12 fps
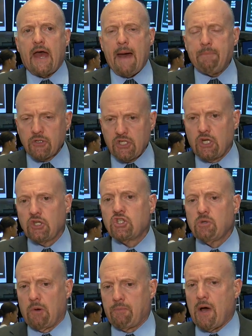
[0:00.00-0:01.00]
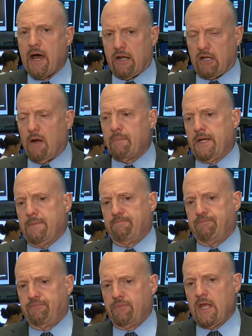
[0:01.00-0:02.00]
Apple's a consumer product company,
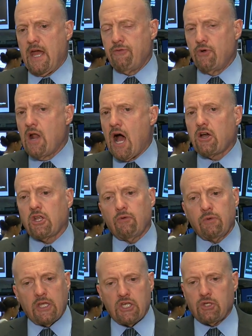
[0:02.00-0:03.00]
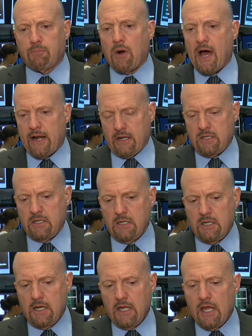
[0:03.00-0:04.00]
and they're not going to release a product
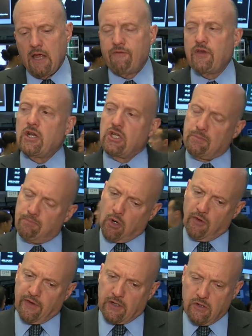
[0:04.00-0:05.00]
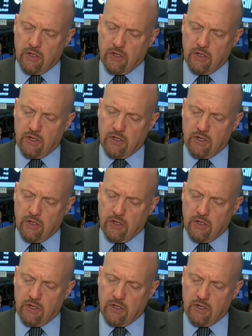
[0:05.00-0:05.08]
if it isn't perfect,